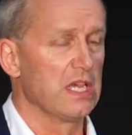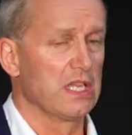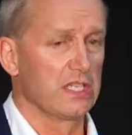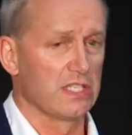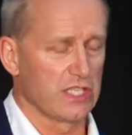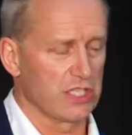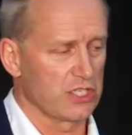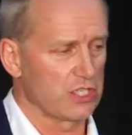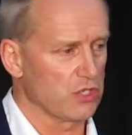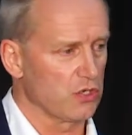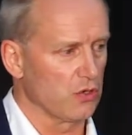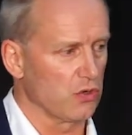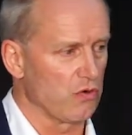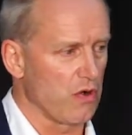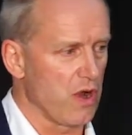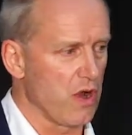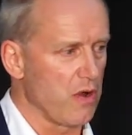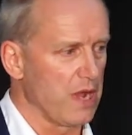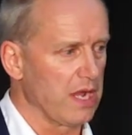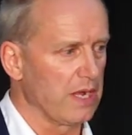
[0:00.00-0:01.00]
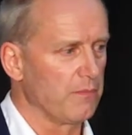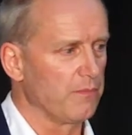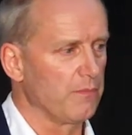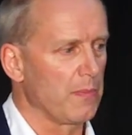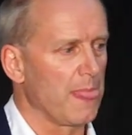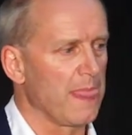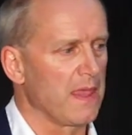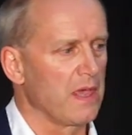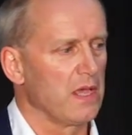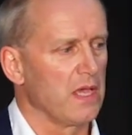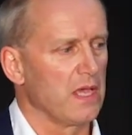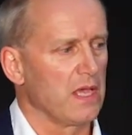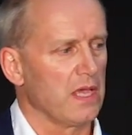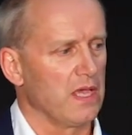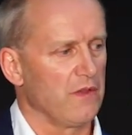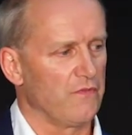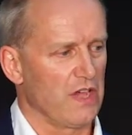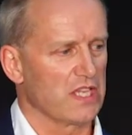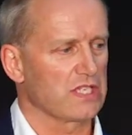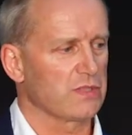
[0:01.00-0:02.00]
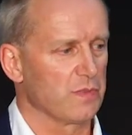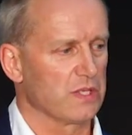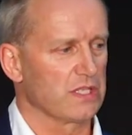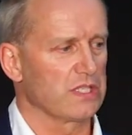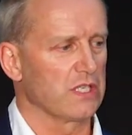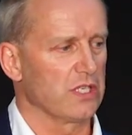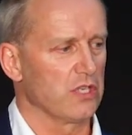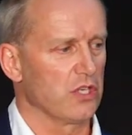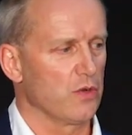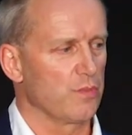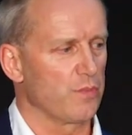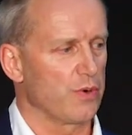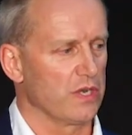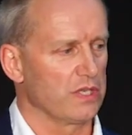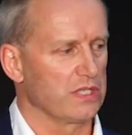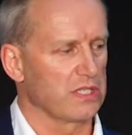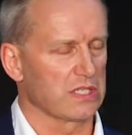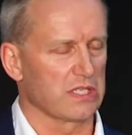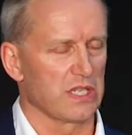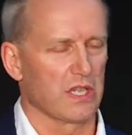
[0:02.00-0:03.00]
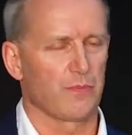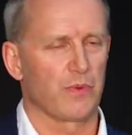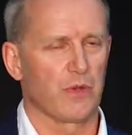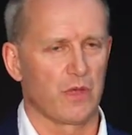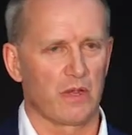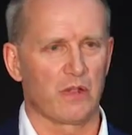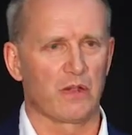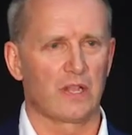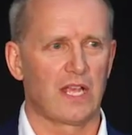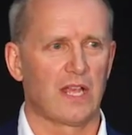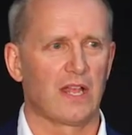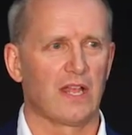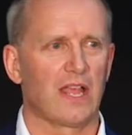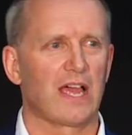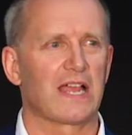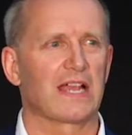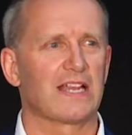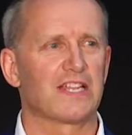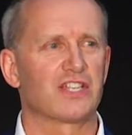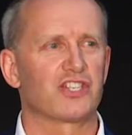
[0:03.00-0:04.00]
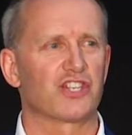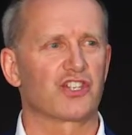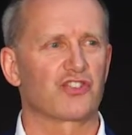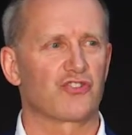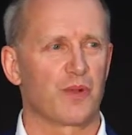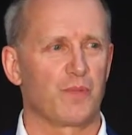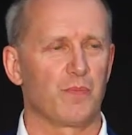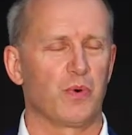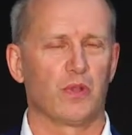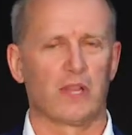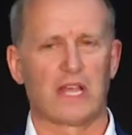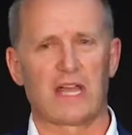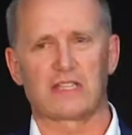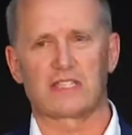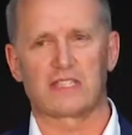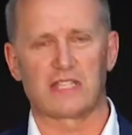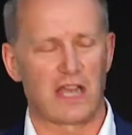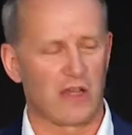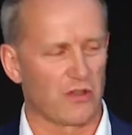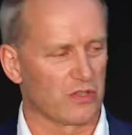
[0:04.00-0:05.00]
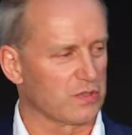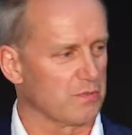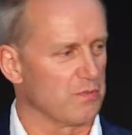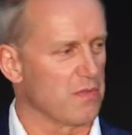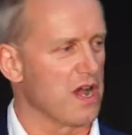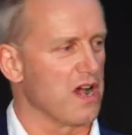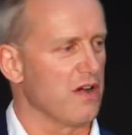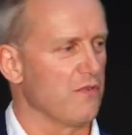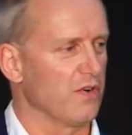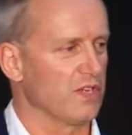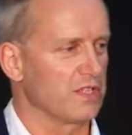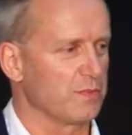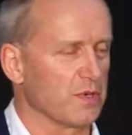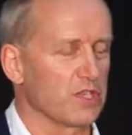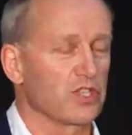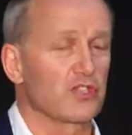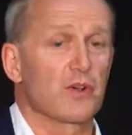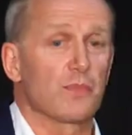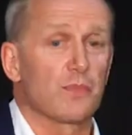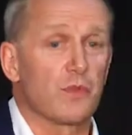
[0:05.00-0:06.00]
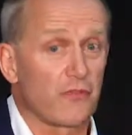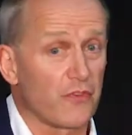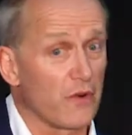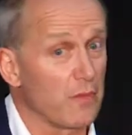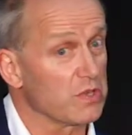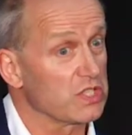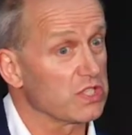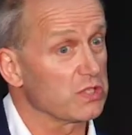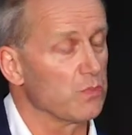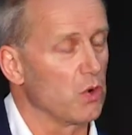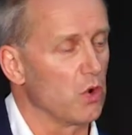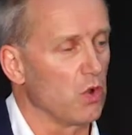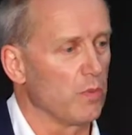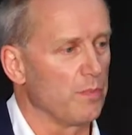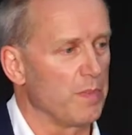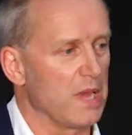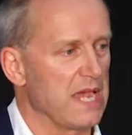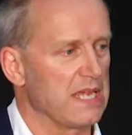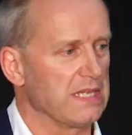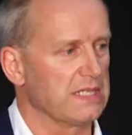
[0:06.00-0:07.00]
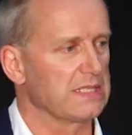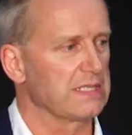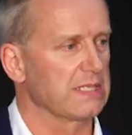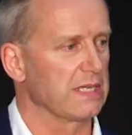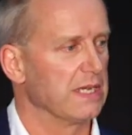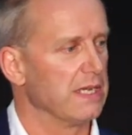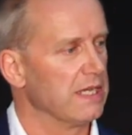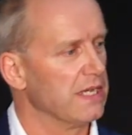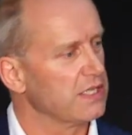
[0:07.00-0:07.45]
Digital growing, investments in new printers, and I put on here likely to triple. That sounds marvelous, but triple from a small base.